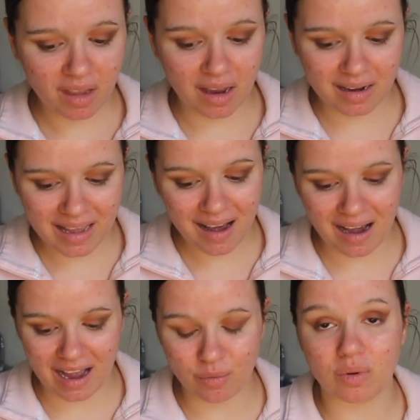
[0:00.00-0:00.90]
And yeah,
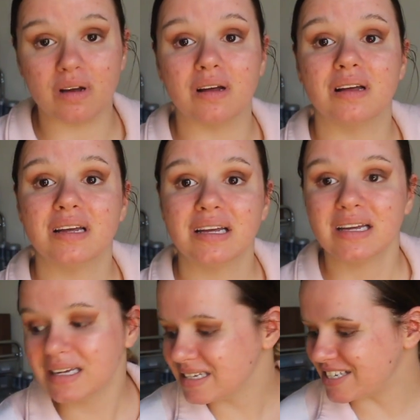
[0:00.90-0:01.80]
I will
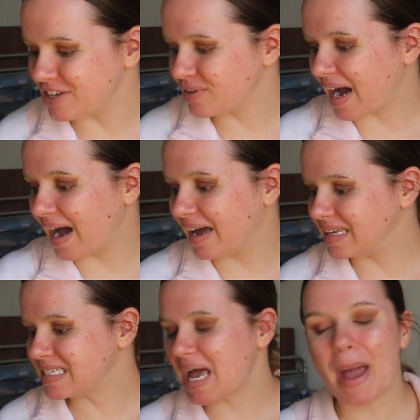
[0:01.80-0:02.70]
see you
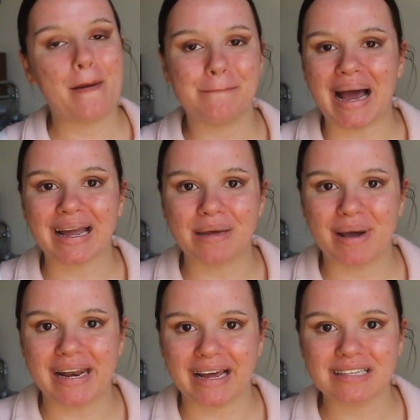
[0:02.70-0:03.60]
guys back in my
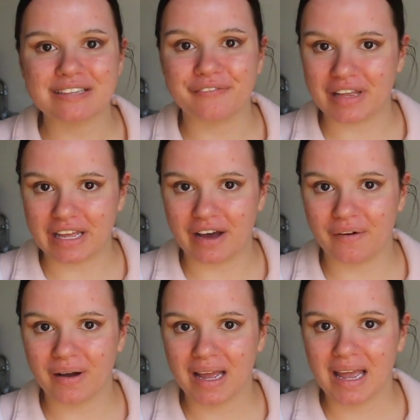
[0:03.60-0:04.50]
next
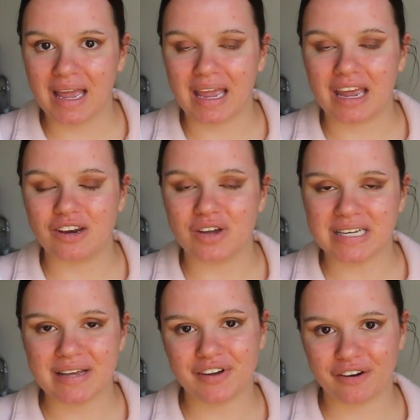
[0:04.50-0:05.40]
video, and you
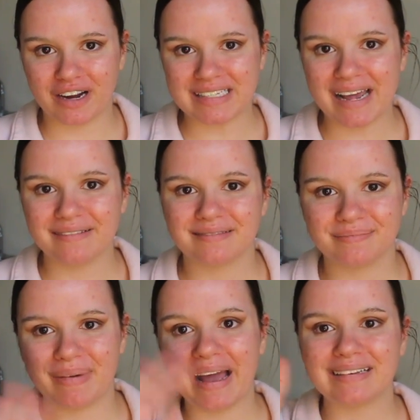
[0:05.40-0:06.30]
guys have a great day.
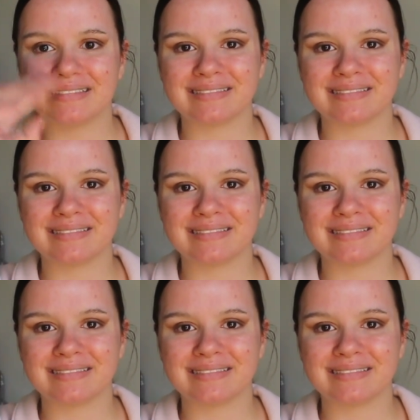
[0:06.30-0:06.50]
Bye.